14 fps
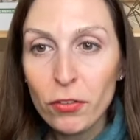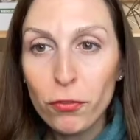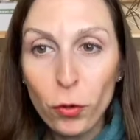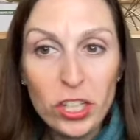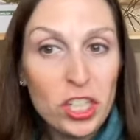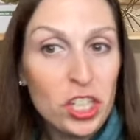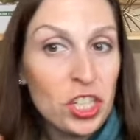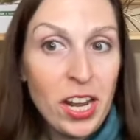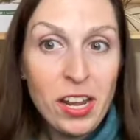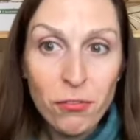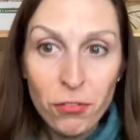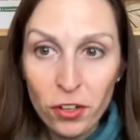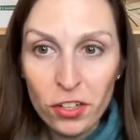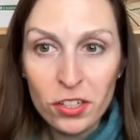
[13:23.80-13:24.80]
for
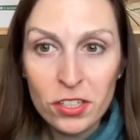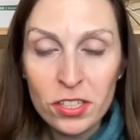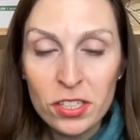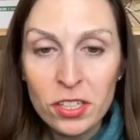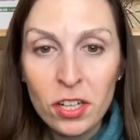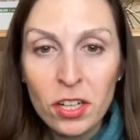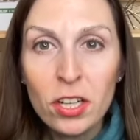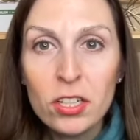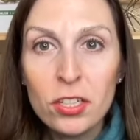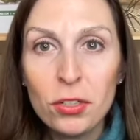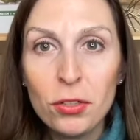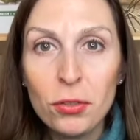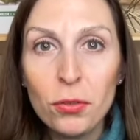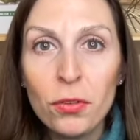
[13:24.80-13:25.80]
shavers
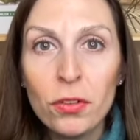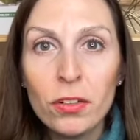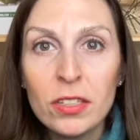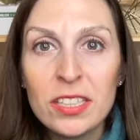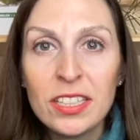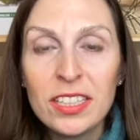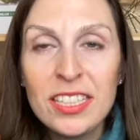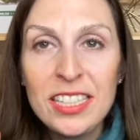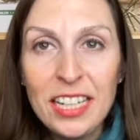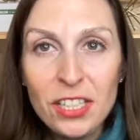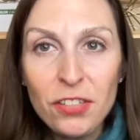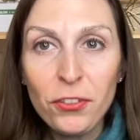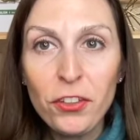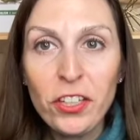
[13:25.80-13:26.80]
to
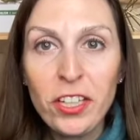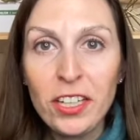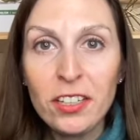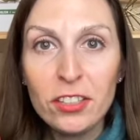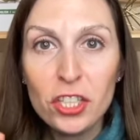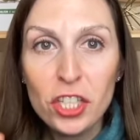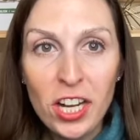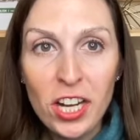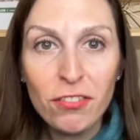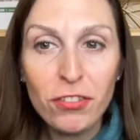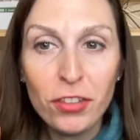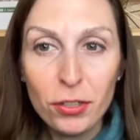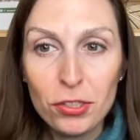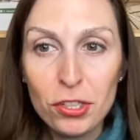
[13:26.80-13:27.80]
successfully
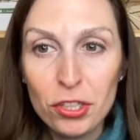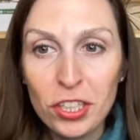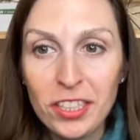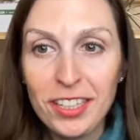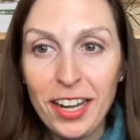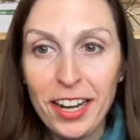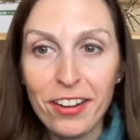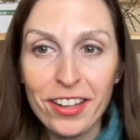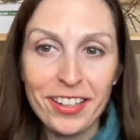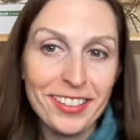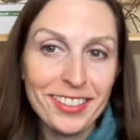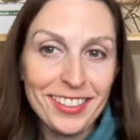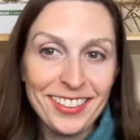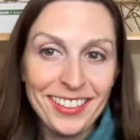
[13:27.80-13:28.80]
shave those tricky areas?